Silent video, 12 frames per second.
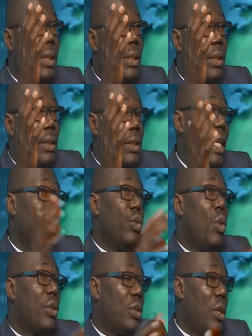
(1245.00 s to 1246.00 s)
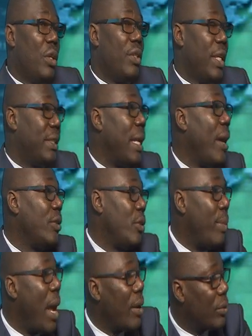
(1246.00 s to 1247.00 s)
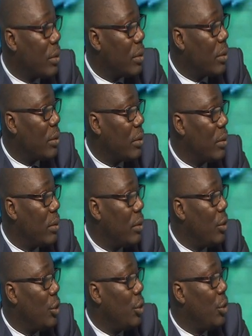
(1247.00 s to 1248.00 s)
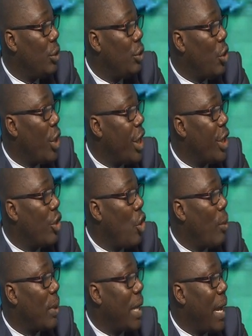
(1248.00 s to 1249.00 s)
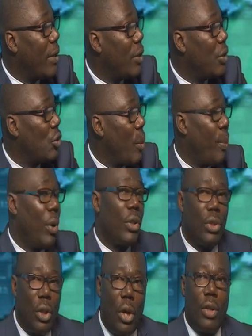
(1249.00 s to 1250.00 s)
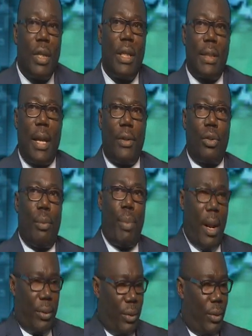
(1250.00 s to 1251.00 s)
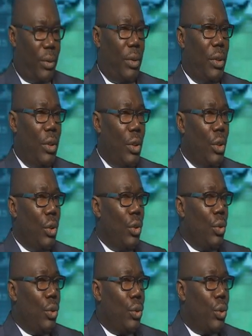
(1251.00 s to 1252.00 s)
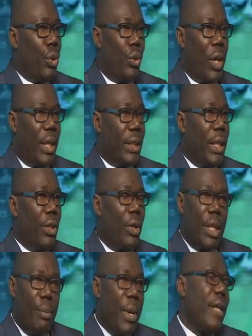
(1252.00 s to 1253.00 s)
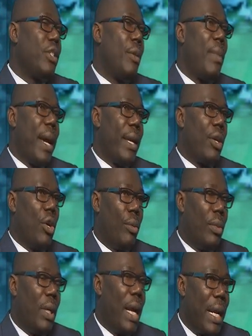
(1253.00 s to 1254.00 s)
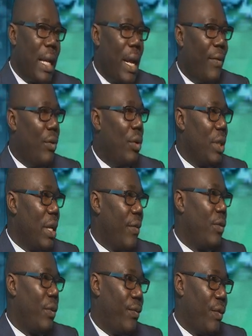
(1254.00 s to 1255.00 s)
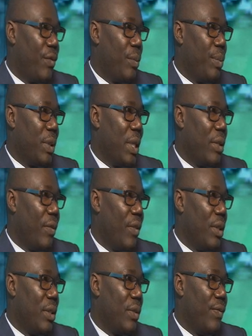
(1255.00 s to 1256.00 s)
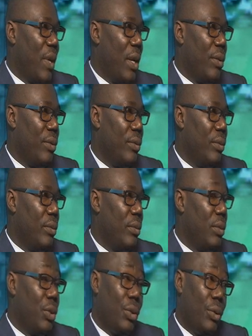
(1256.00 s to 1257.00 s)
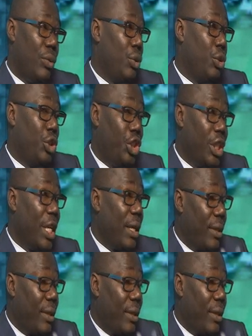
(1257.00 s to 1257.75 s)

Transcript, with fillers: says worth hundred thousand pounds. Okay. Your income cannot support hundred thousand pounds. Okay. So you are saying, okay, based on my income, I can only afford fifty percent of this value. So you share,